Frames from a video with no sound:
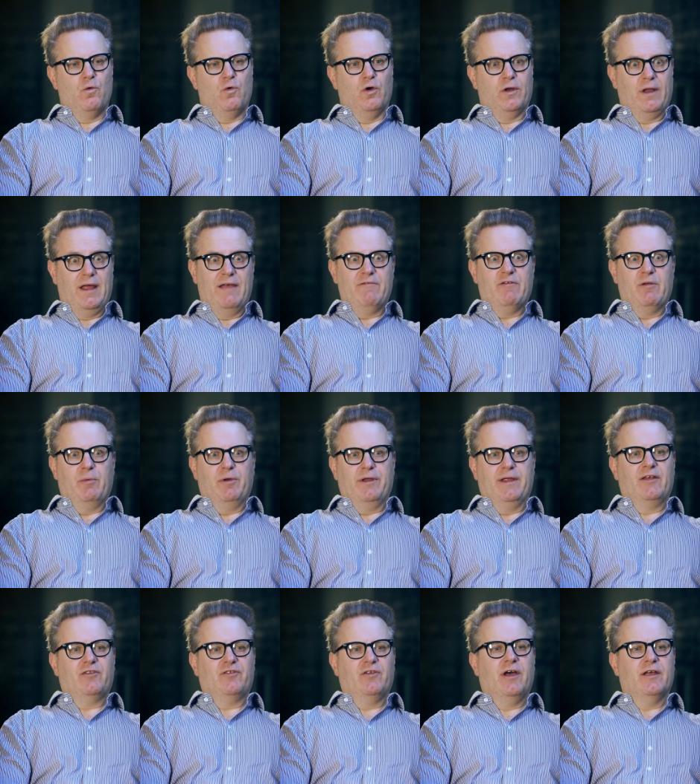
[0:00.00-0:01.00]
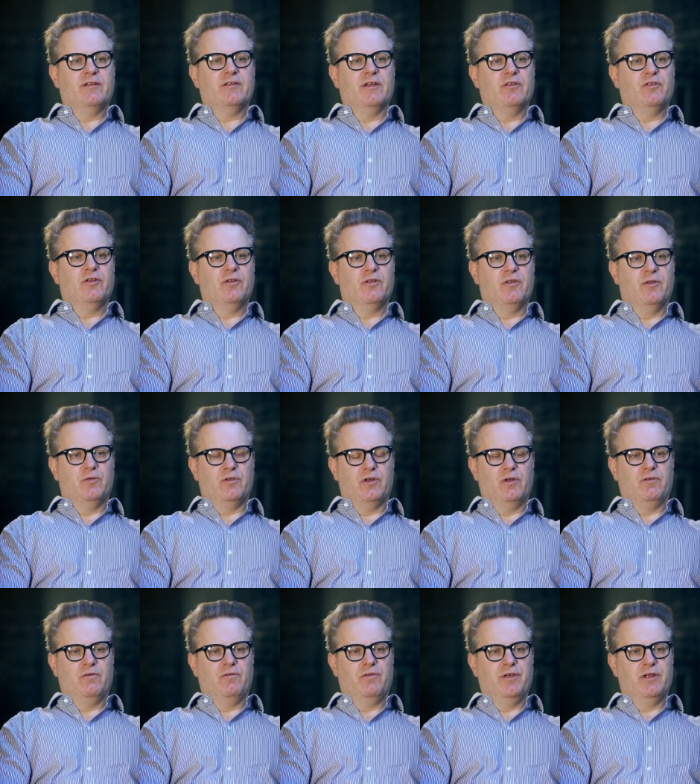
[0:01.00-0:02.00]
got everybody excited. There was a
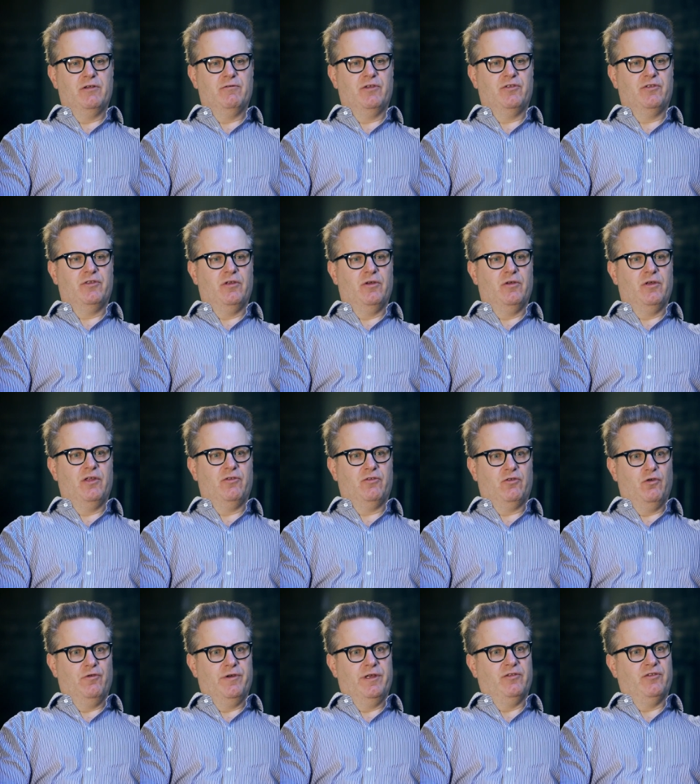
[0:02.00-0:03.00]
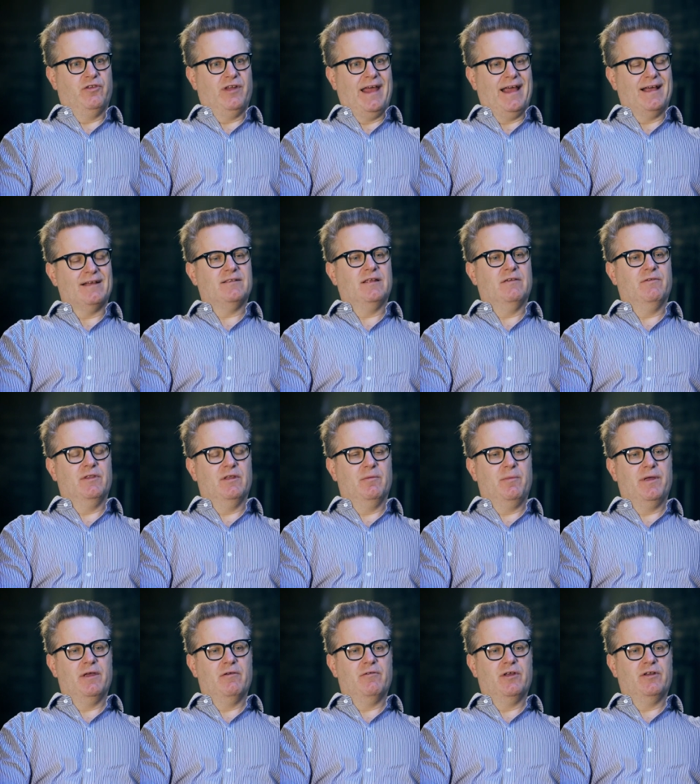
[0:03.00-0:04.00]
lot of theatre historians active in the
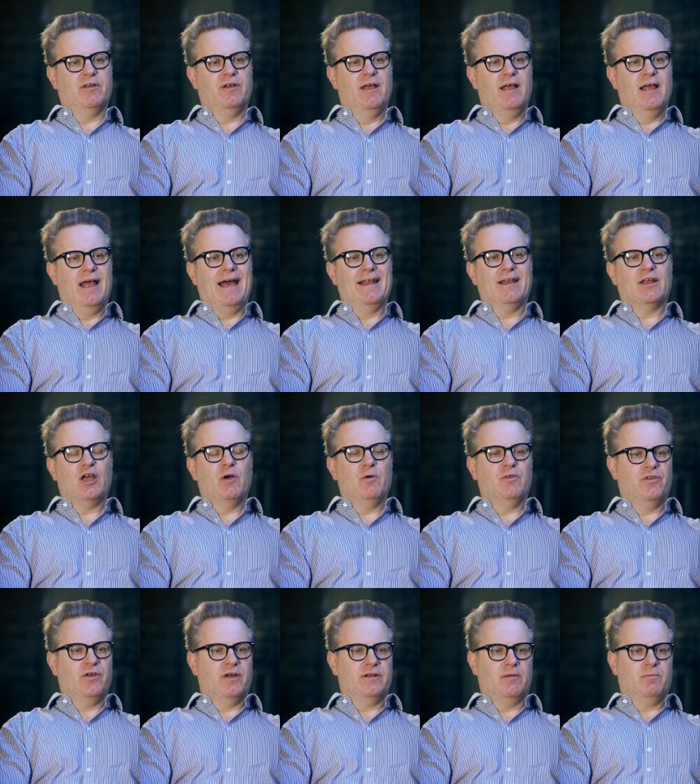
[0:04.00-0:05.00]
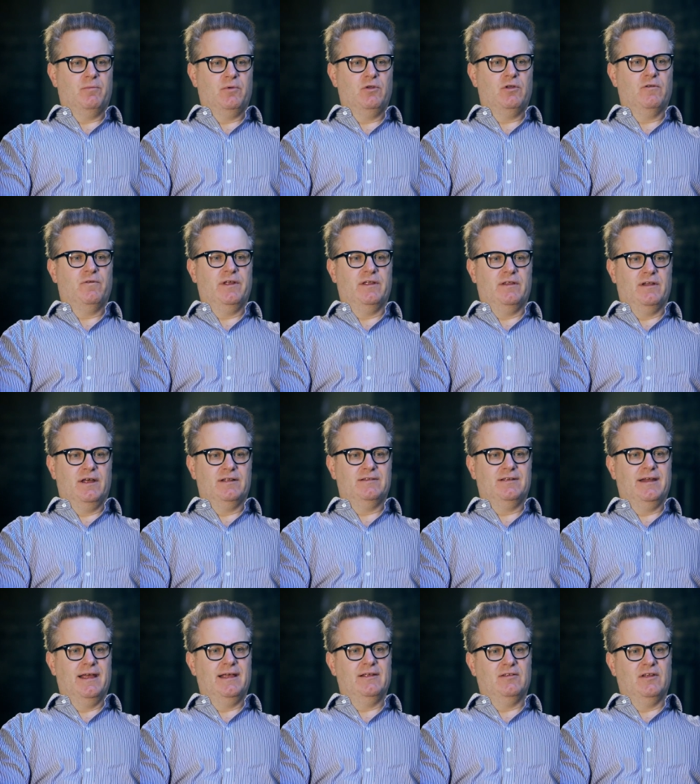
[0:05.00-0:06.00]
period, and it coincided beautifully in the
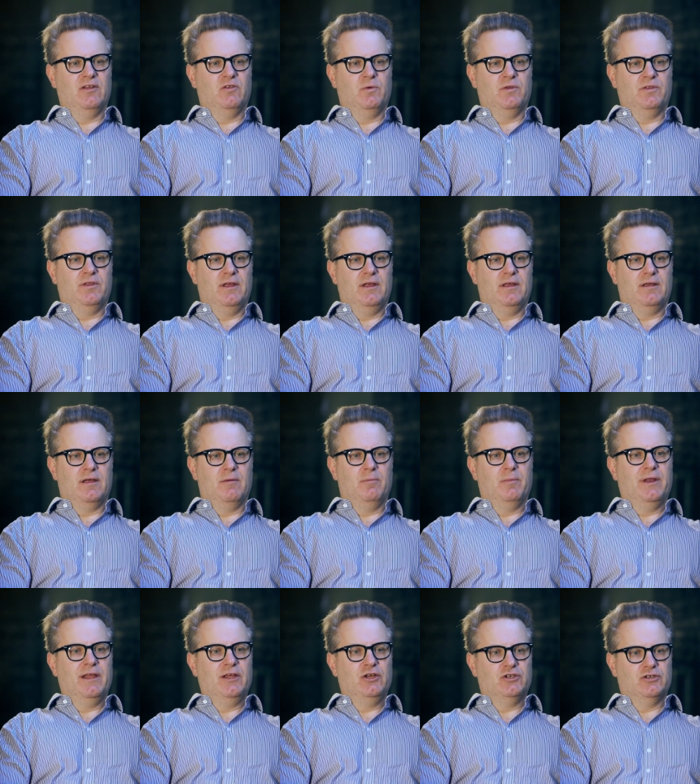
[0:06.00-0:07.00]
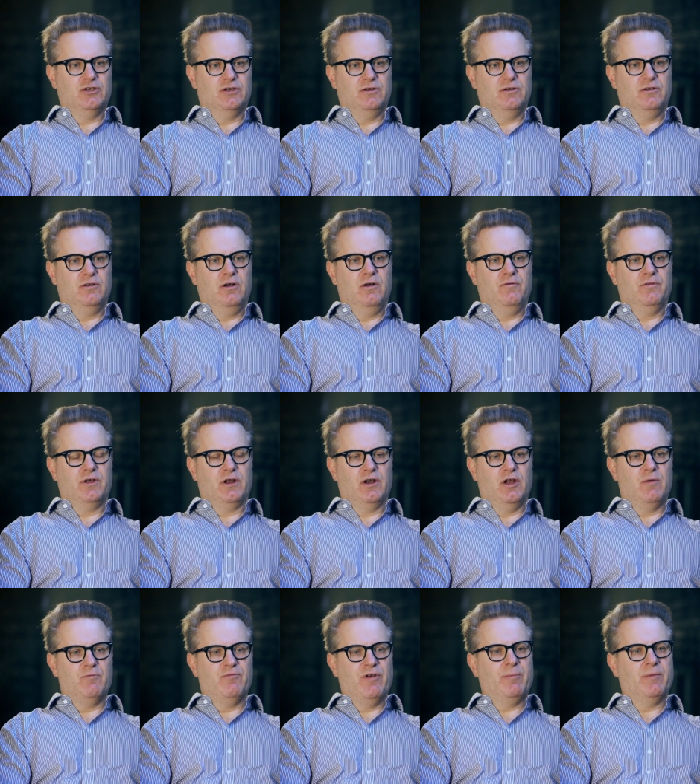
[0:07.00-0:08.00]
1980s with the completion of the
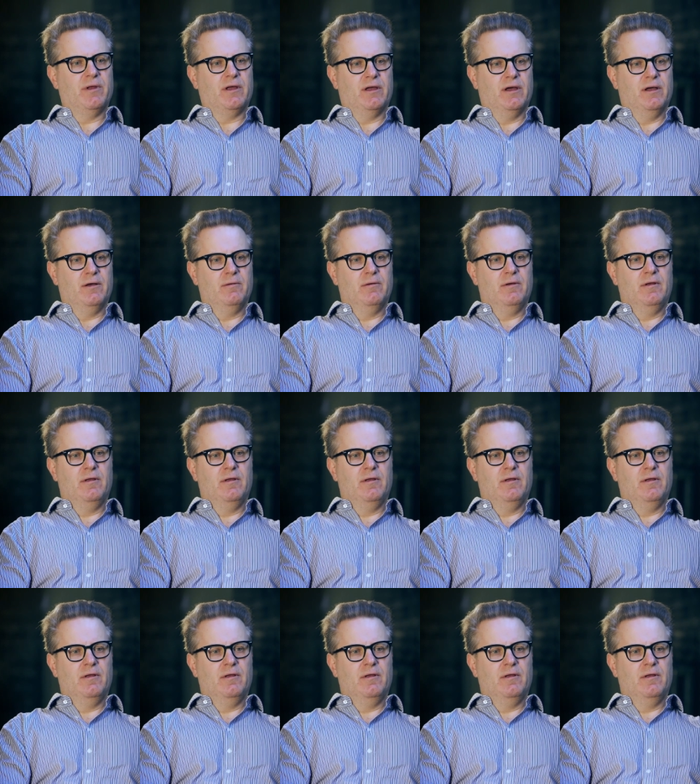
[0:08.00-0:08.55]
globe replica